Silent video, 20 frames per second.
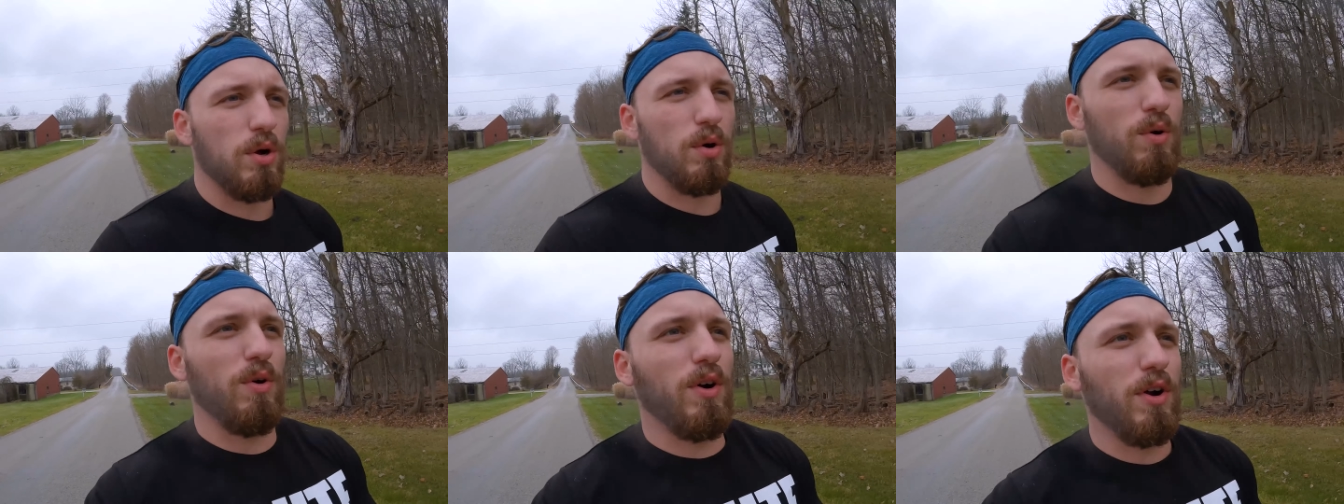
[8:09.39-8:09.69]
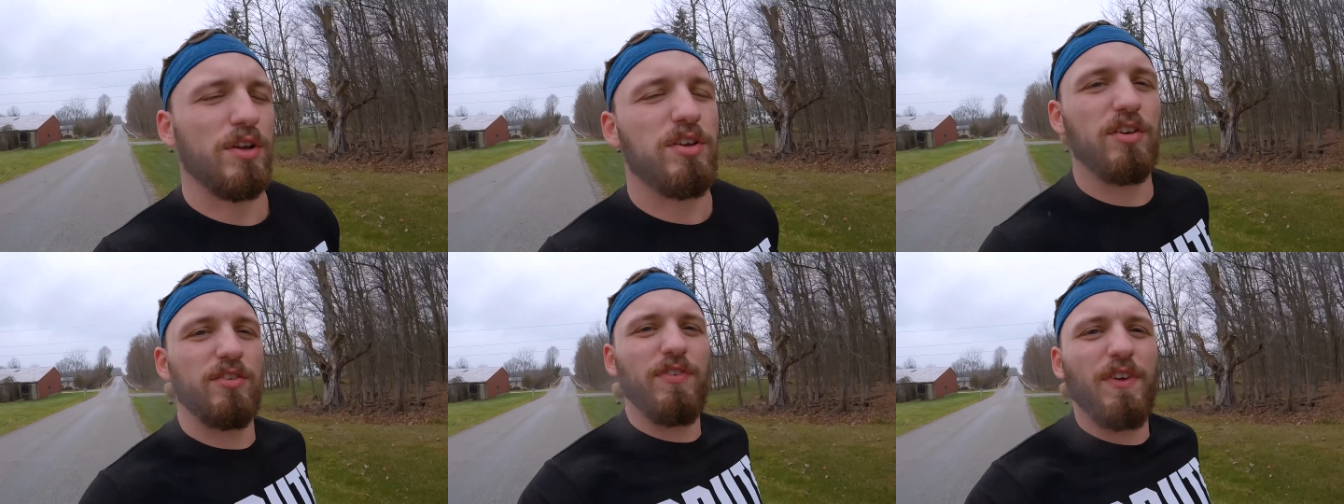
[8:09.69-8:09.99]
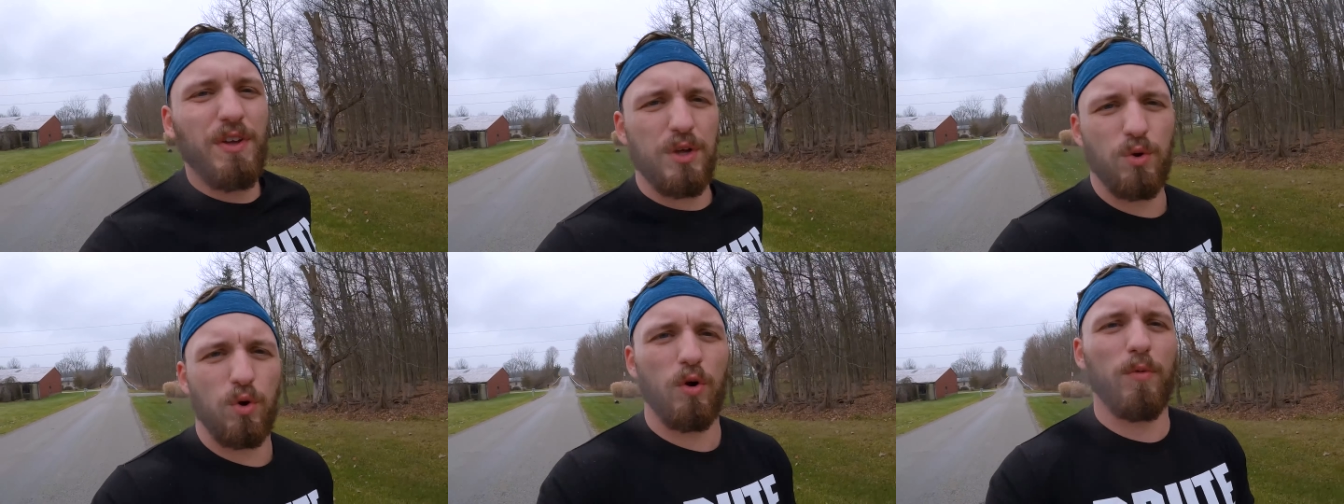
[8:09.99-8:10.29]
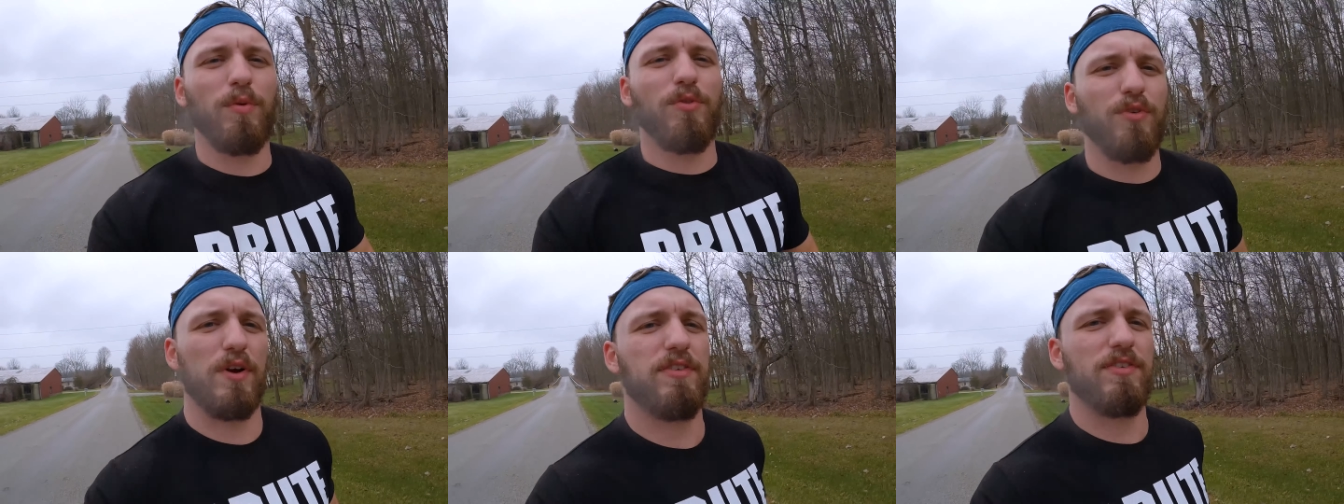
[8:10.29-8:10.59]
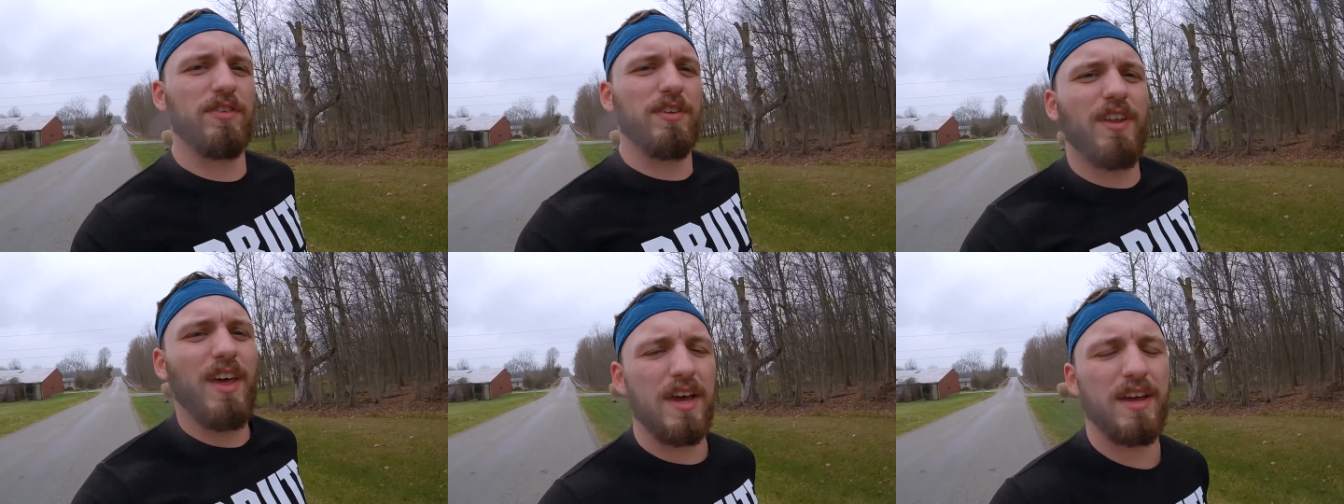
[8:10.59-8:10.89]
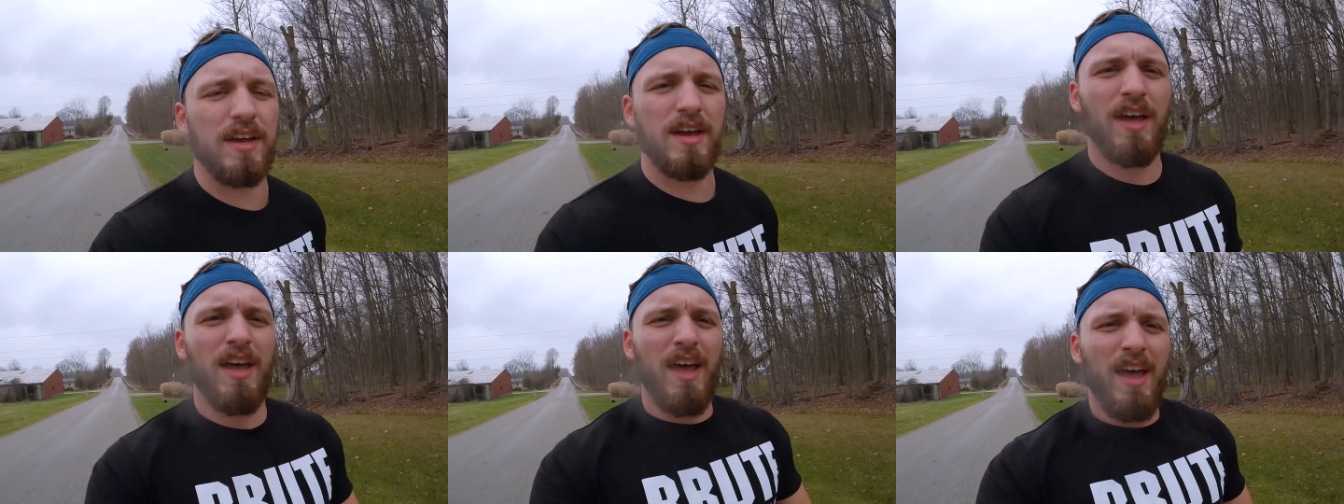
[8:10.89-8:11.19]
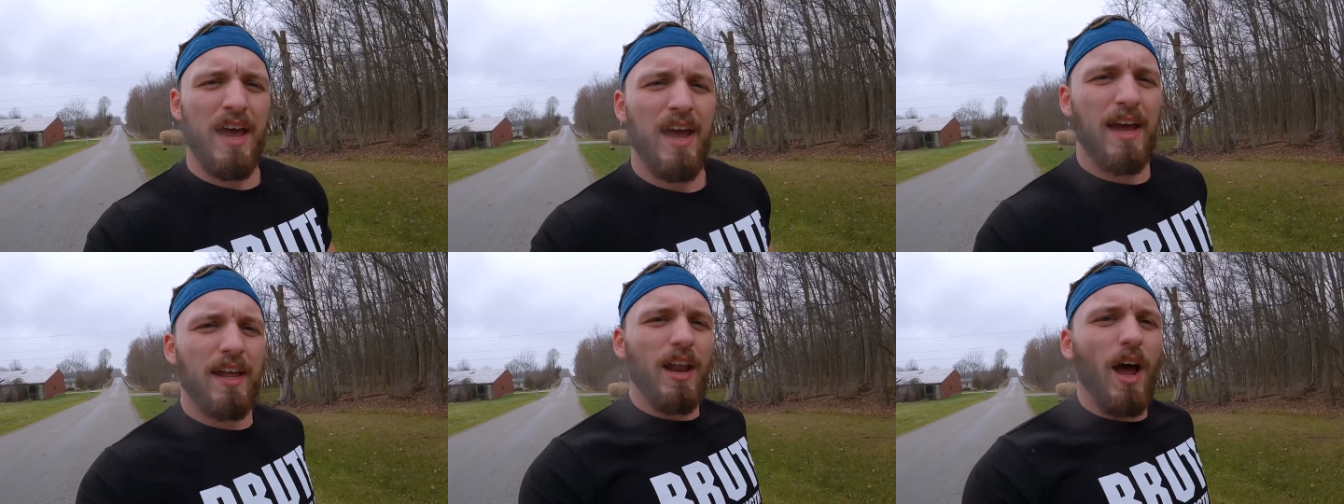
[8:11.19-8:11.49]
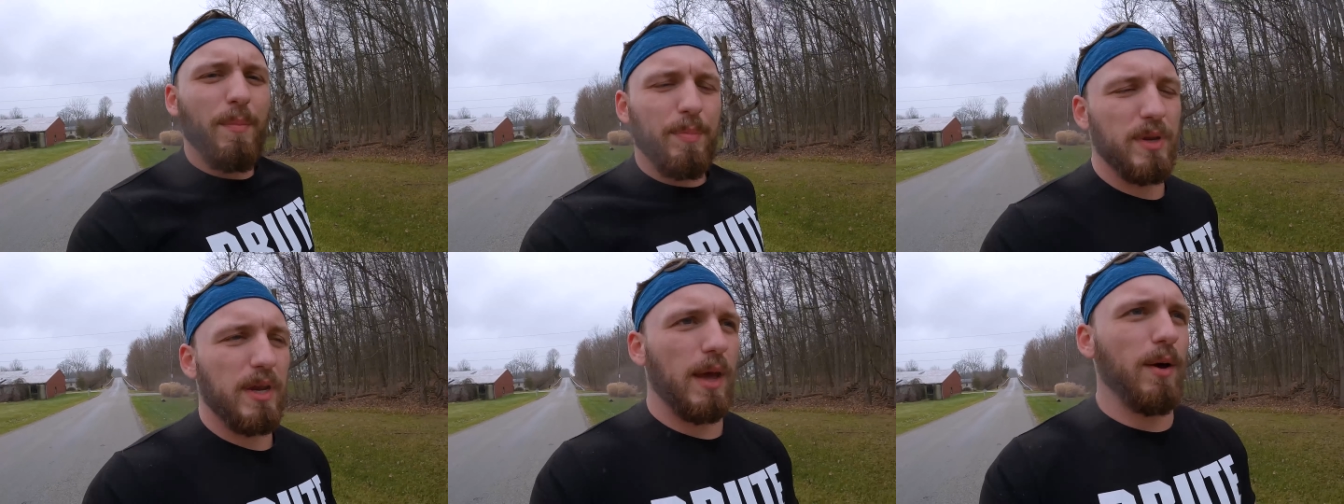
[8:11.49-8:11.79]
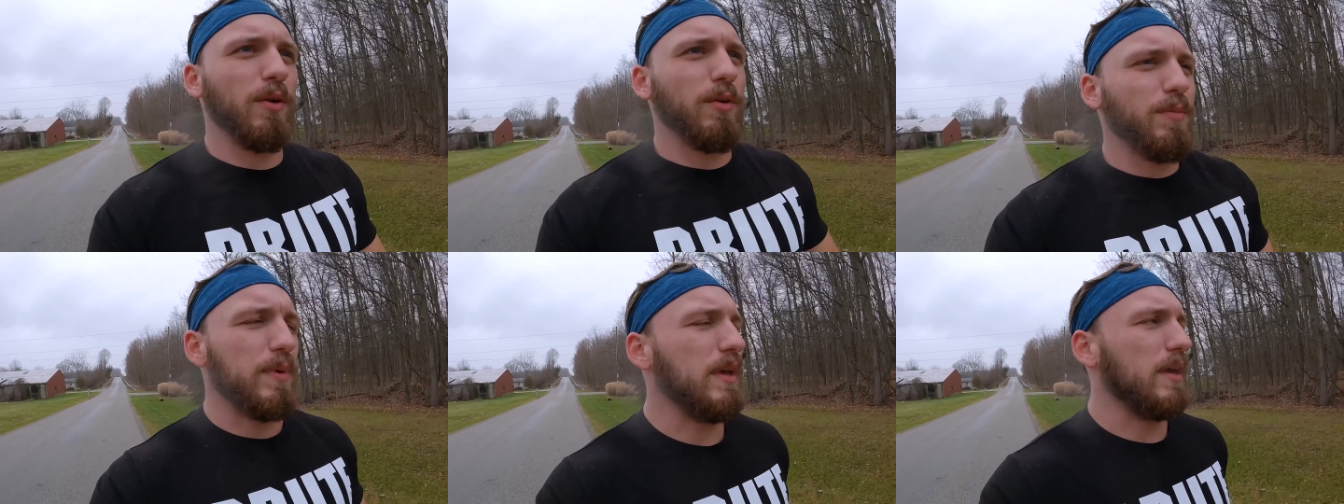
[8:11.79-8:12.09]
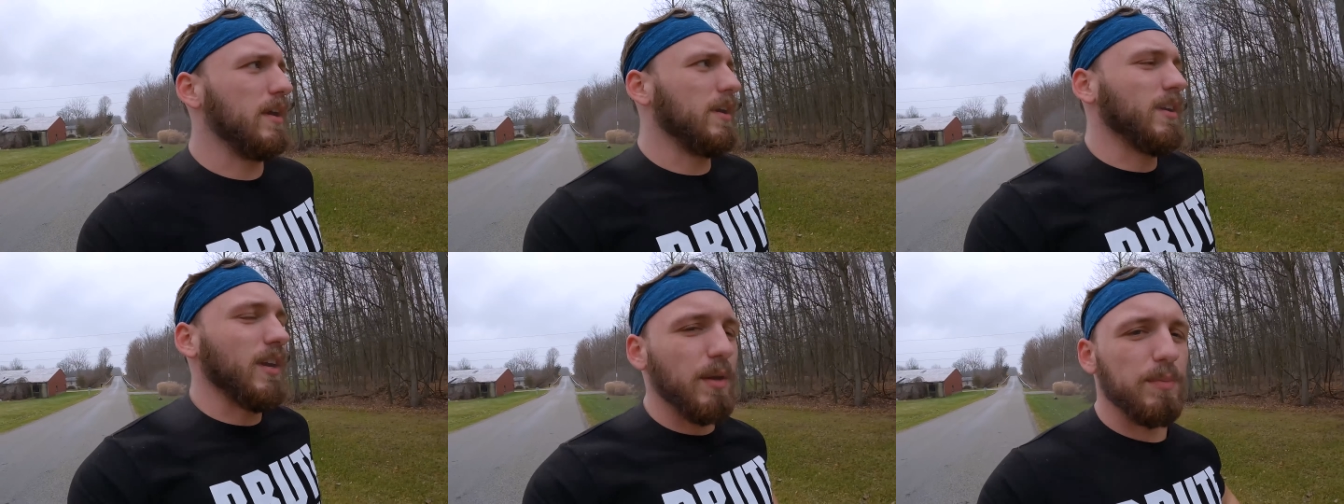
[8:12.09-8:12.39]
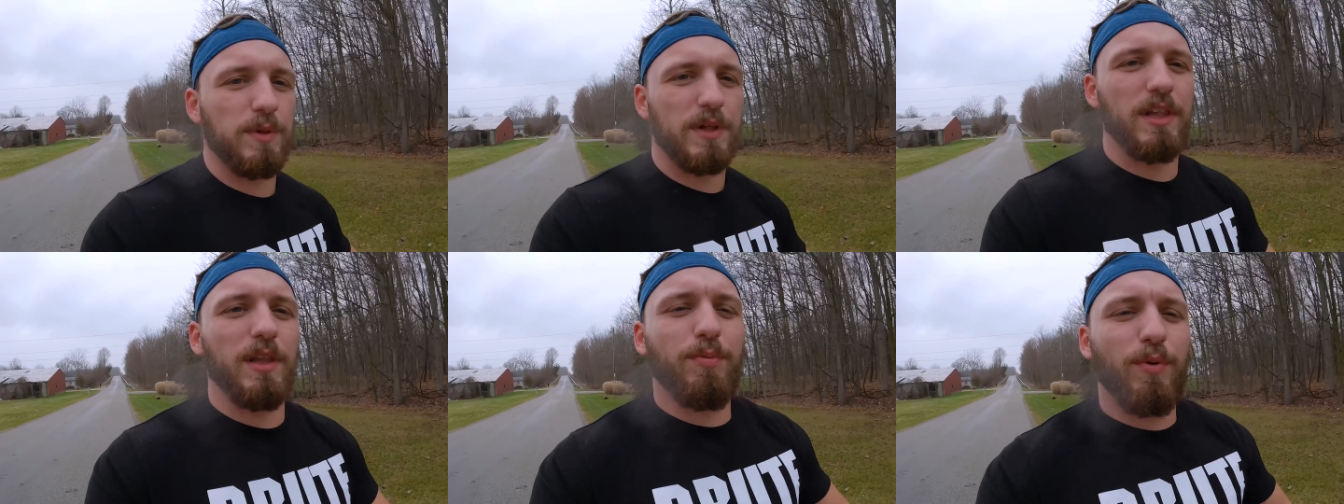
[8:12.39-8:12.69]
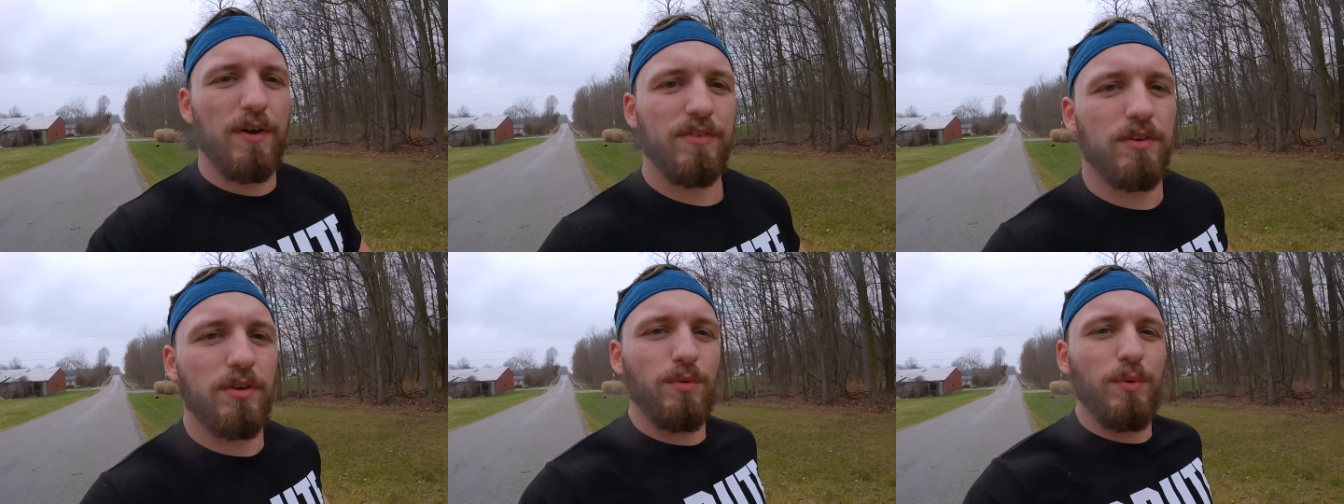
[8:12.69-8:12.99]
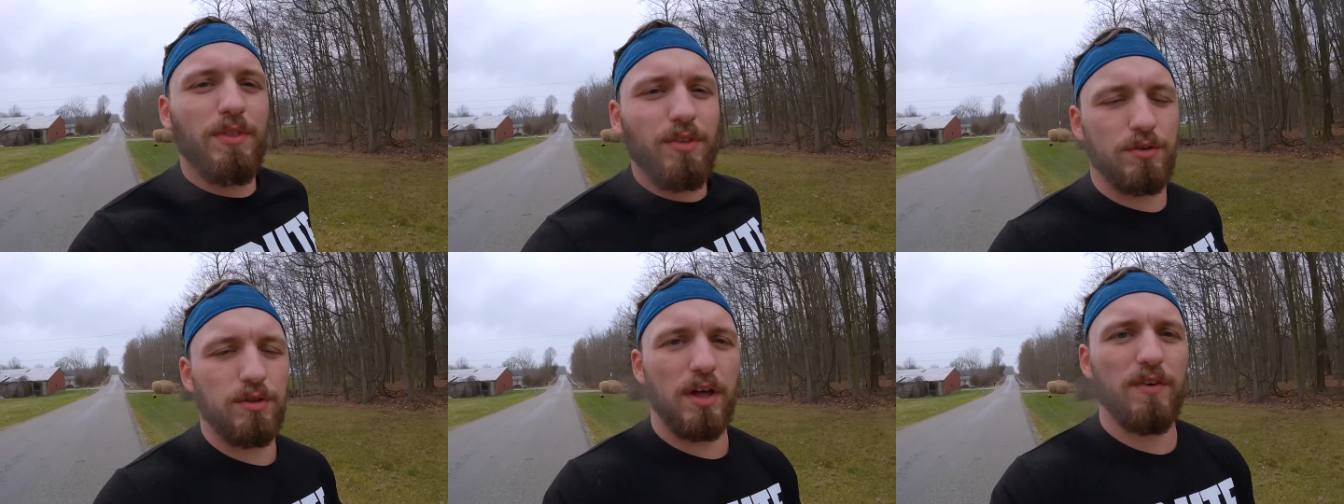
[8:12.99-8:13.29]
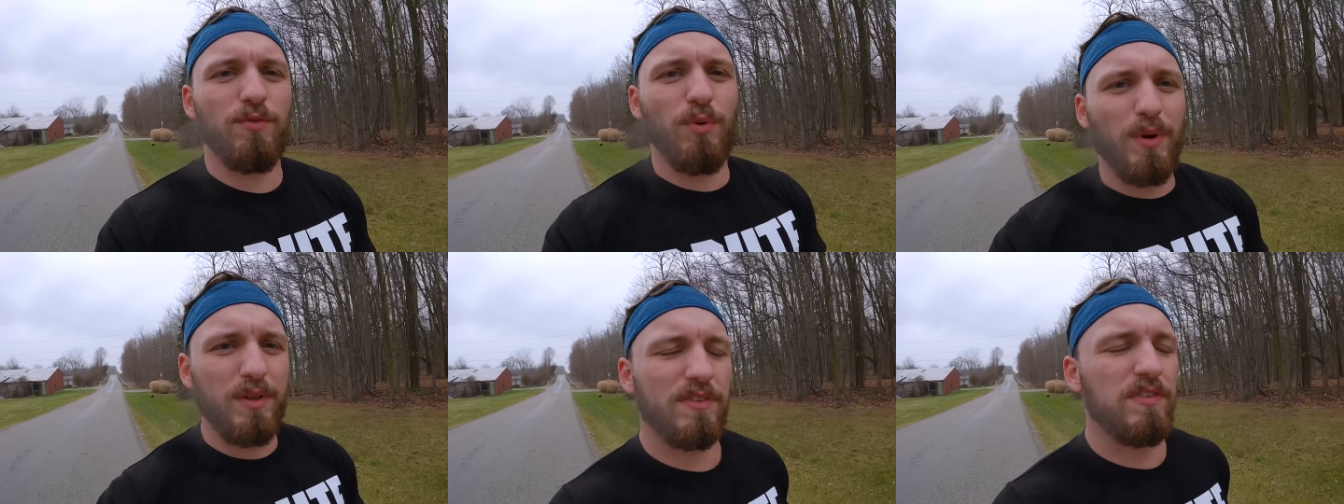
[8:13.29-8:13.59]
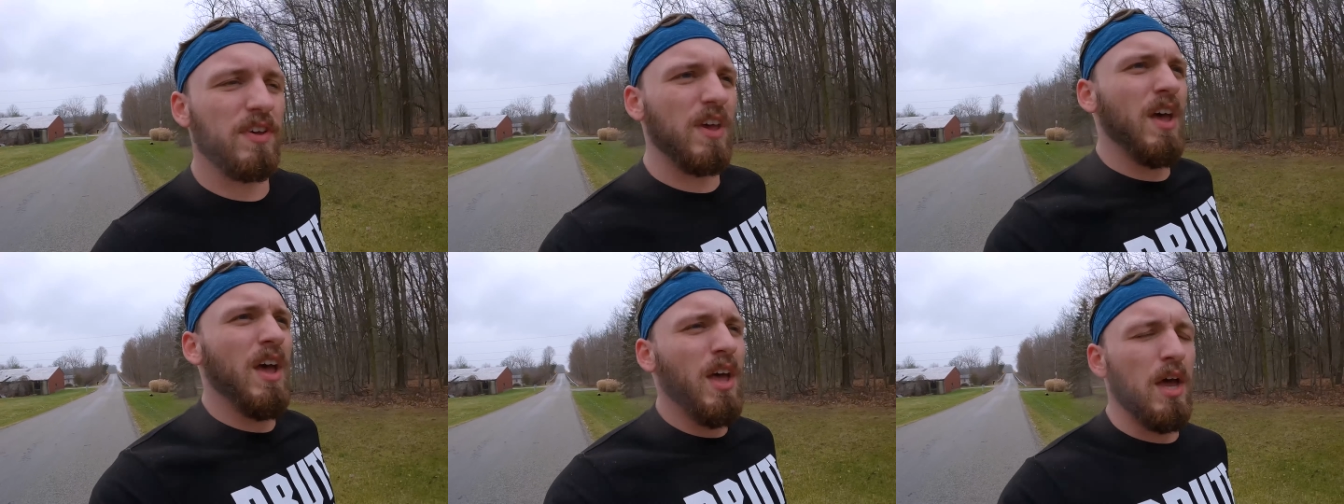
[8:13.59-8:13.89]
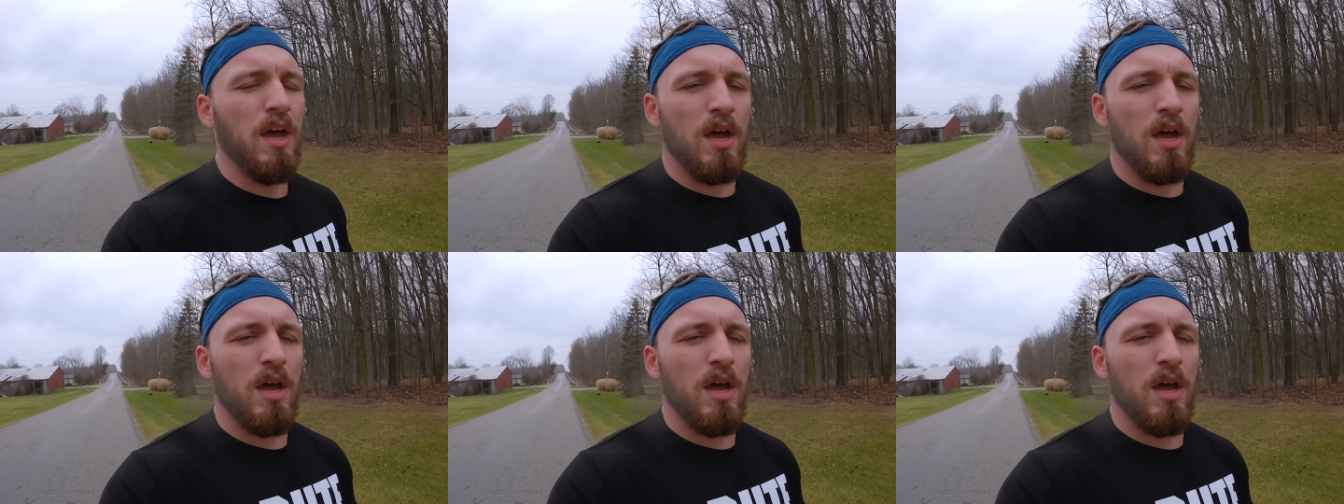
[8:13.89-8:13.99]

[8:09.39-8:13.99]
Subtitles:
or just feeling horrible the rest of the day and not being able to be completely present with your loved ones